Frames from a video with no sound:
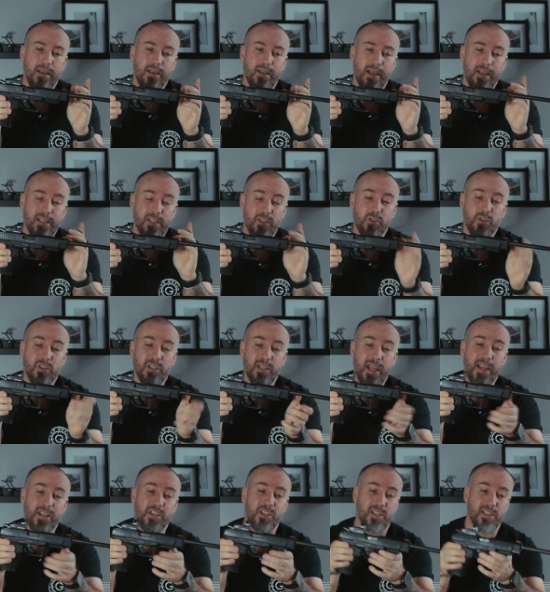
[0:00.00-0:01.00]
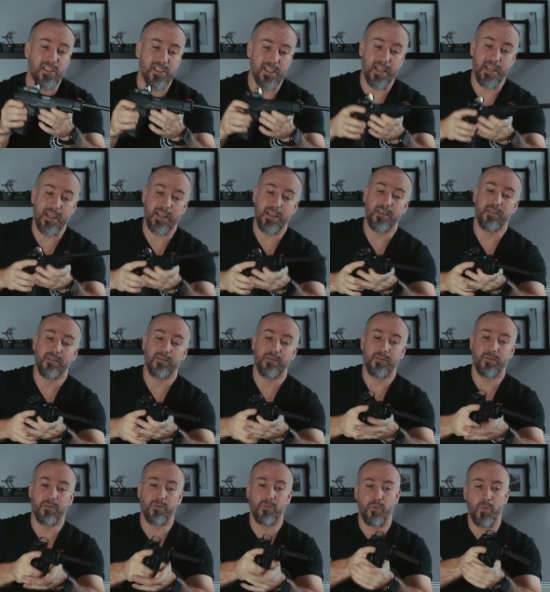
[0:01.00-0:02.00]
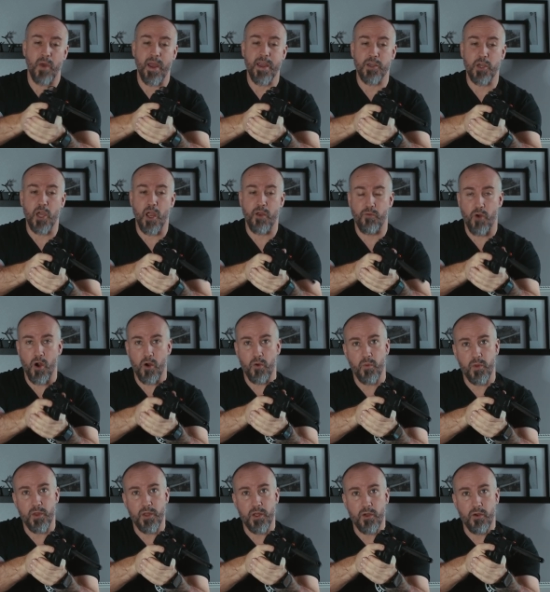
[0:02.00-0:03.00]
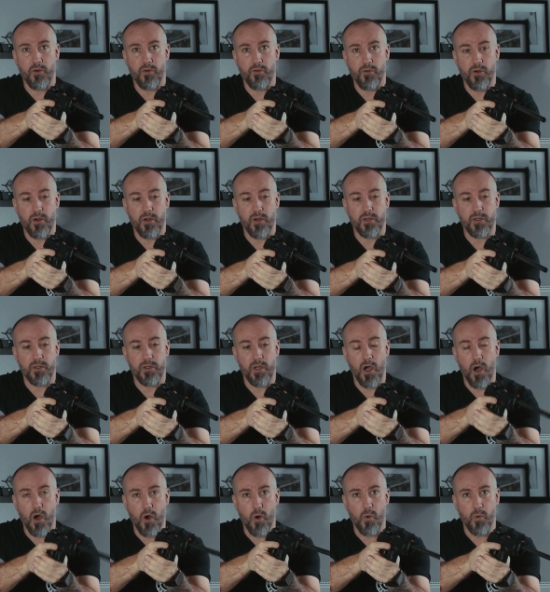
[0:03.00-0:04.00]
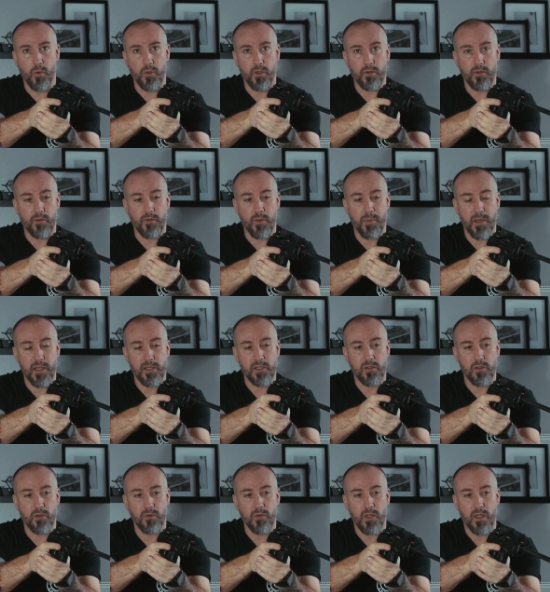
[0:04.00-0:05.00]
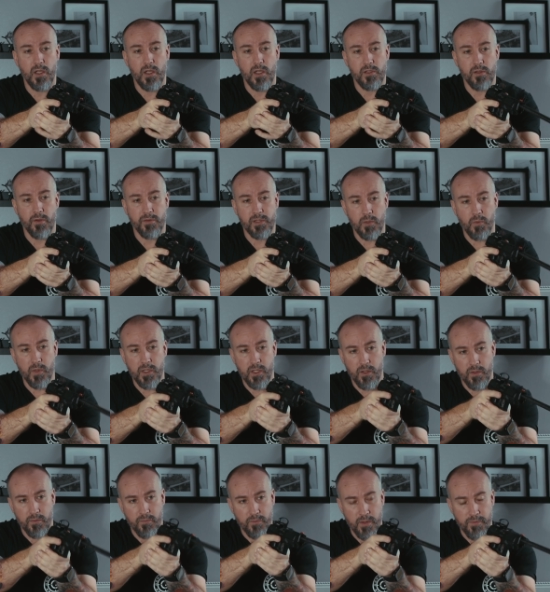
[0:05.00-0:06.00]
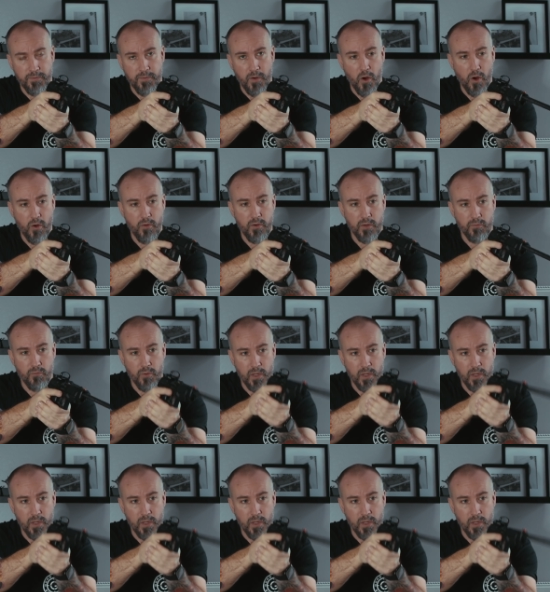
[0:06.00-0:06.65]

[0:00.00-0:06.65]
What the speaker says: as it just lets you see where you're going wrong with your hold of the pistol. So obviously when you're firing and